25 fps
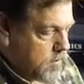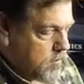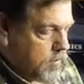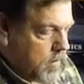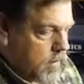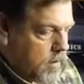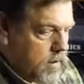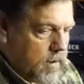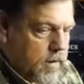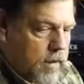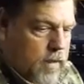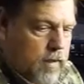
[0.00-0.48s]

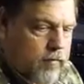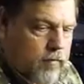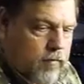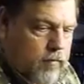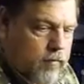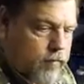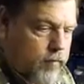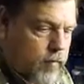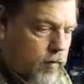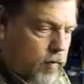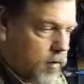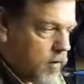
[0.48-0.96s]
We're going to have a
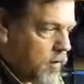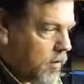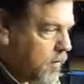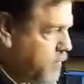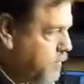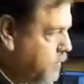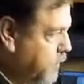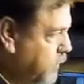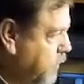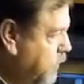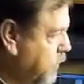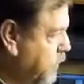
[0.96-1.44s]

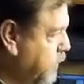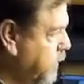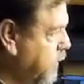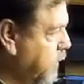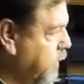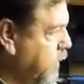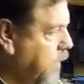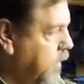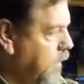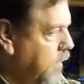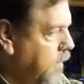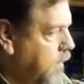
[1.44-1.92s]
follow-up
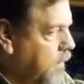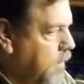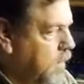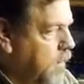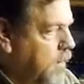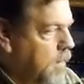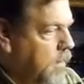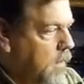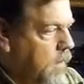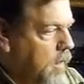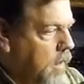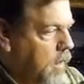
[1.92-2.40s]
on
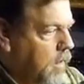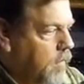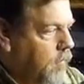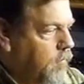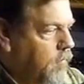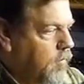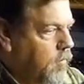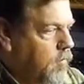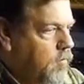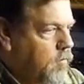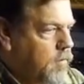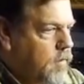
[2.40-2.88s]
the
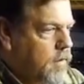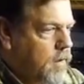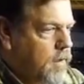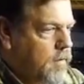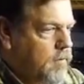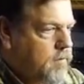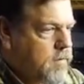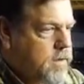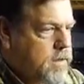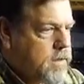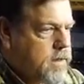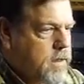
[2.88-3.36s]
review on the
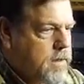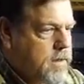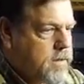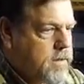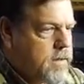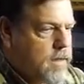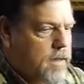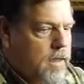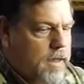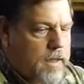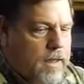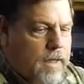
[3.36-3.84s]

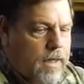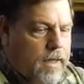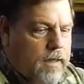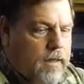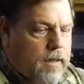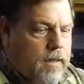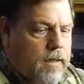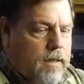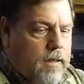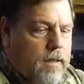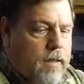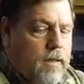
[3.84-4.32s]

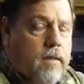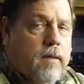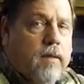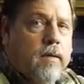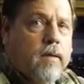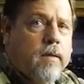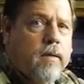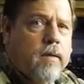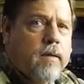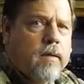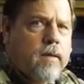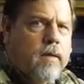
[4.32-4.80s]
M16A,
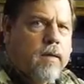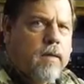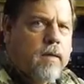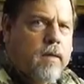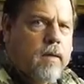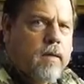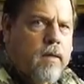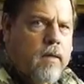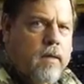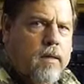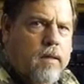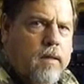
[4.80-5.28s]

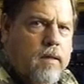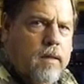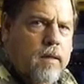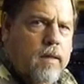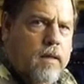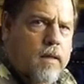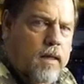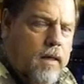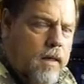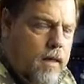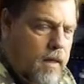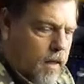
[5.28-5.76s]

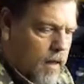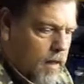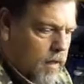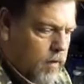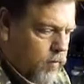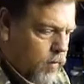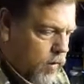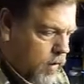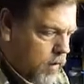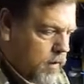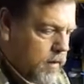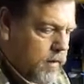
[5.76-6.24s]

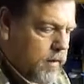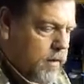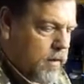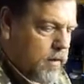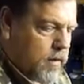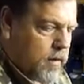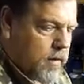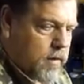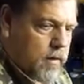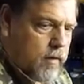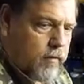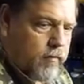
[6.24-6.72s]
and we're going
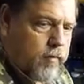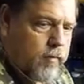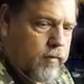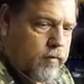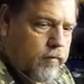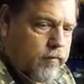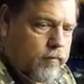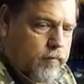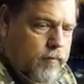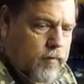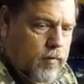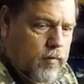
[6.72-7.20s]
to cover
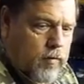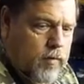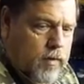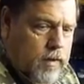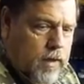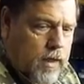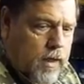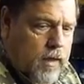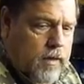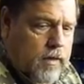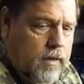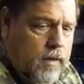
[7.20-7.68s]
a few
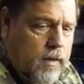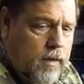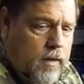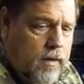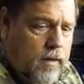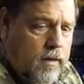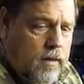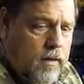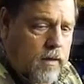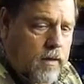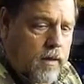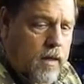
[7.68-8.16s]

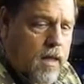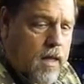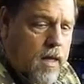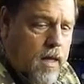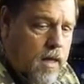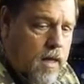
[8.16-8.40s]
technical